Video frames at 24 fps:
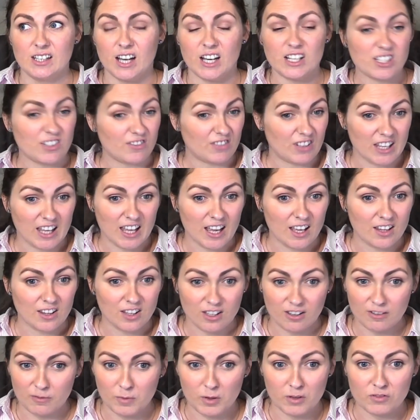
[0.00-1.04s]
I don't really care that
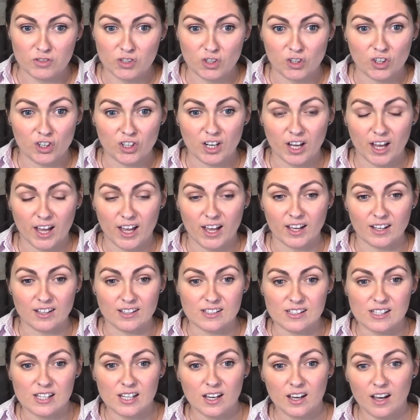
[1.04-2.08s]
you've moved on
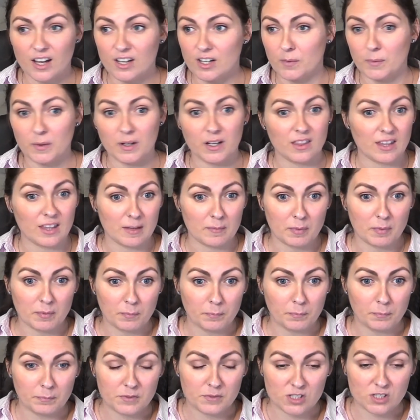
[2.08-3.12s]
and I don't want anything
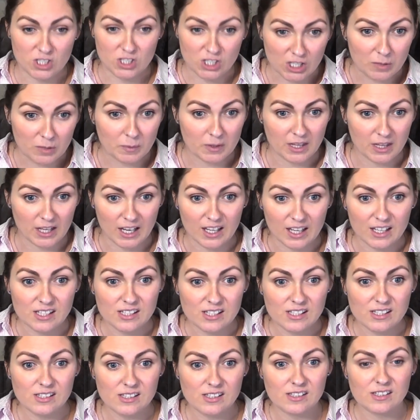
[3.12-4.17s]
to do with
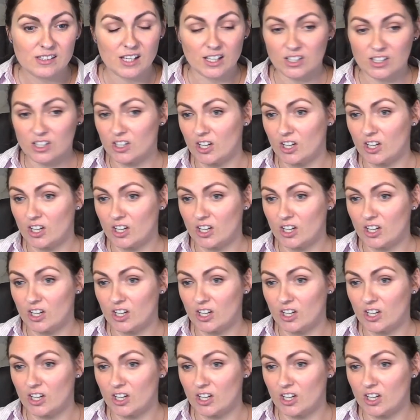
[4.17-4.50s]
this, then,